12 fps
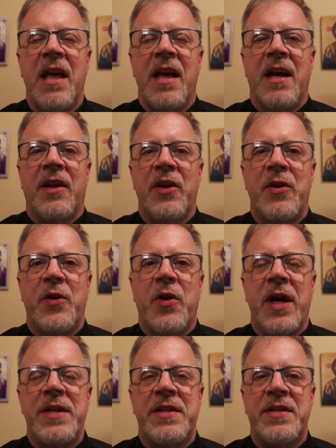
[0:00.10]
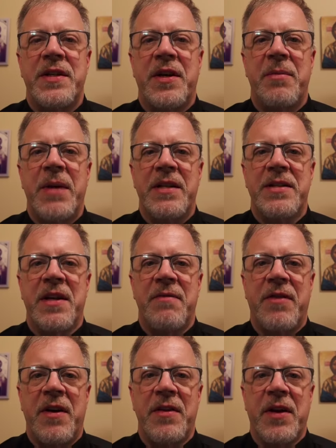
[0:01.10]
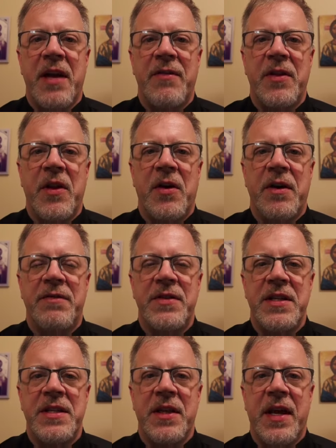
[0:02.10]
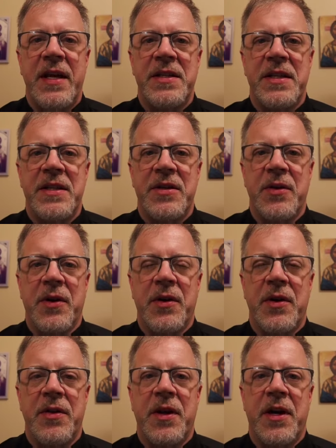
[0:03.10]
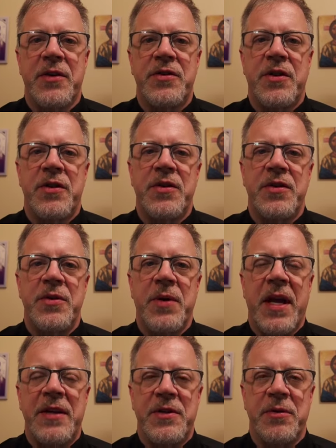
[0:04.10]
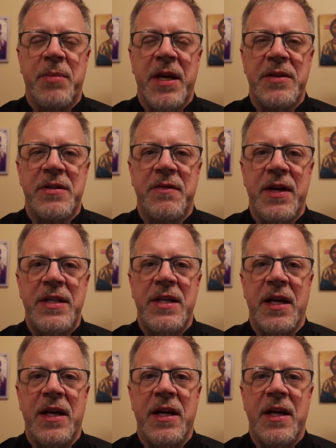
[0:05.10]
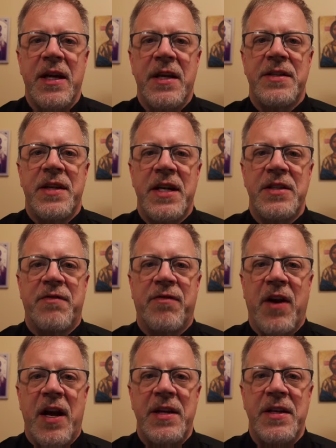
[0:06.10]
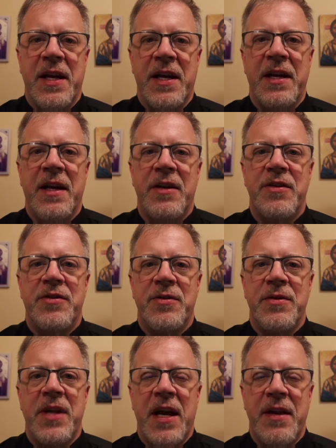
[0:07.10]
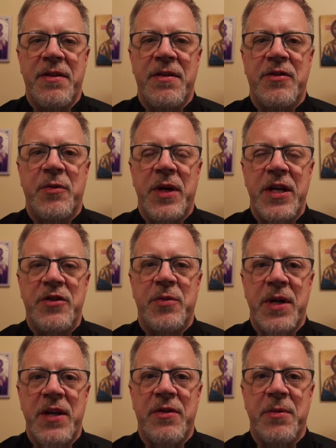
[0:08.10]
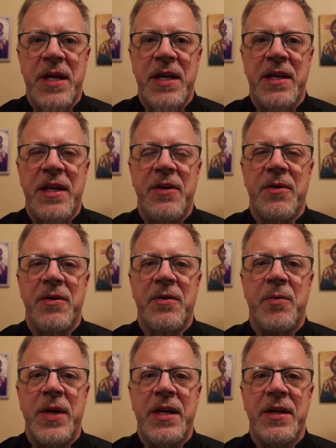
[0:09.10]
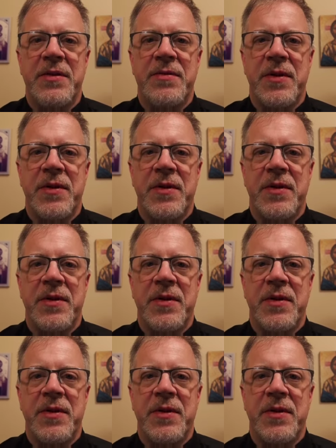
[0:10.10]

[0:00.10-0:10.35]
Hello, Christ is in our midst. I'm Father Kevin Long of St. Elias, St. Joachim Orthodox Church in New Castle, Pennsylvania. Today is Friday, June 9th, 2023, and here are the readings for